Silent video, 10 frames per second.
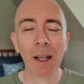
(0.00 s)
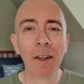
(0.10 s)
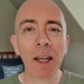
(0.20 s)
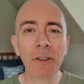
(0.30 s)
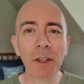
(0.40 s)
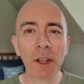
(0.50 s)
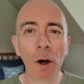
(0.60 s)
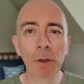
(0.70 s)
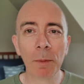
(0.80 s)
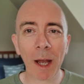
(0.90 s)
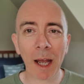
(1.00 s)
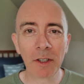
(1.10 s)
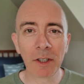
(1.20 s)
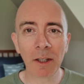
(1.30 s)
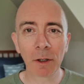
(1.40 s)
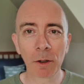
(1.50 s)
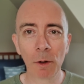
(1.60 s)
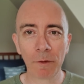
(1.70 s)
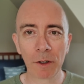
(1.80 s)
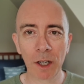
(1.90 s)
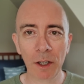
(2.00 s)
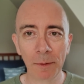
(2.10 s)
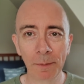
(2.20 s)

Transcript: This is the ultimate insider conversation.